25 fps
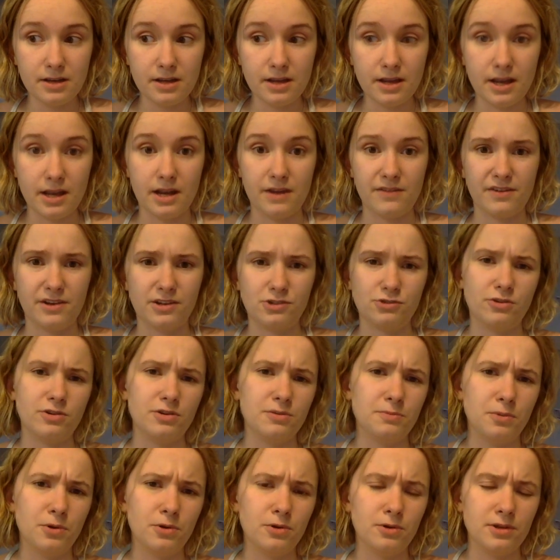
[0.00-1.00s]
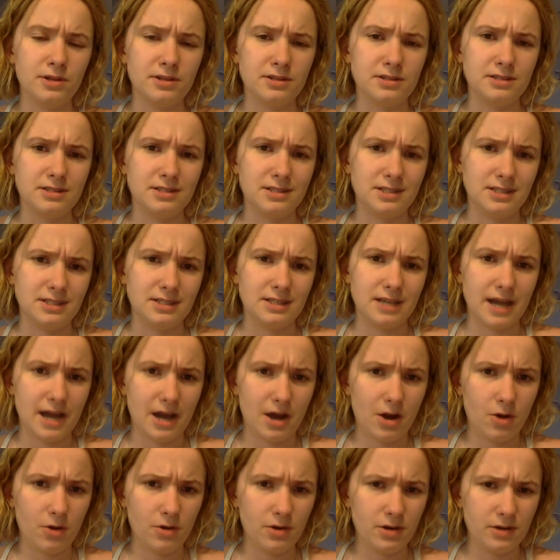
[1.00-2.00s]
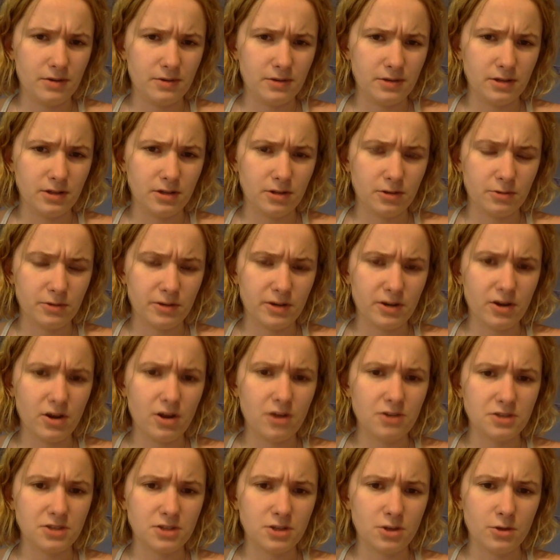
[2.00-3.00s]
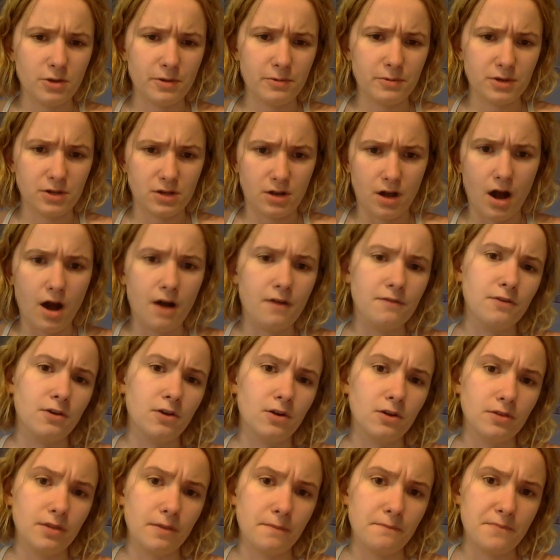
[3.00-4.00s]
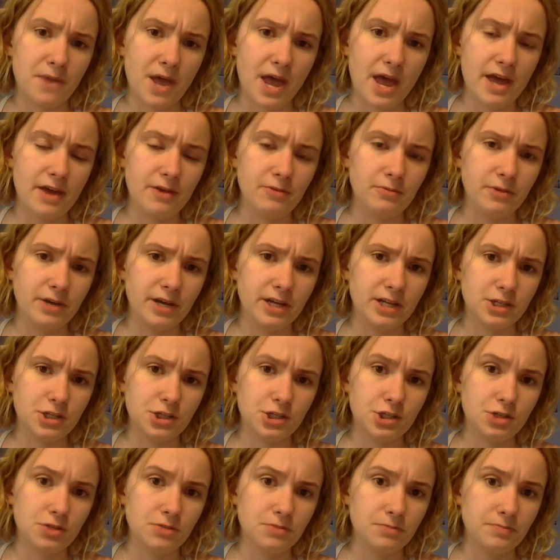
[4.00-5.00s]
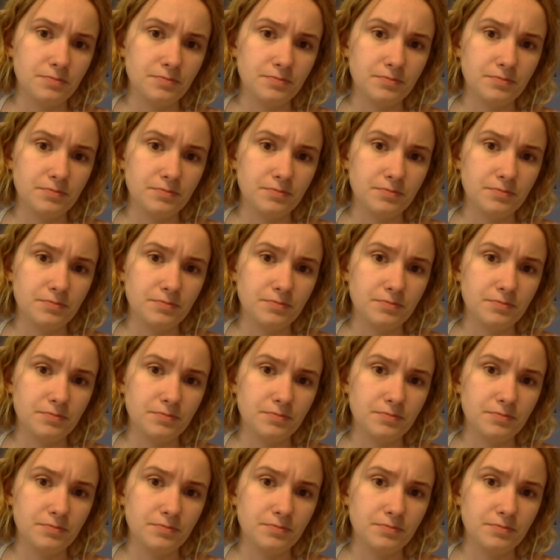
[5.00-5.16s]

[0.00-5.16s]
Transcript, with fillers: And if I try to pull it down. It would look weird. Also, it would cover the bed, which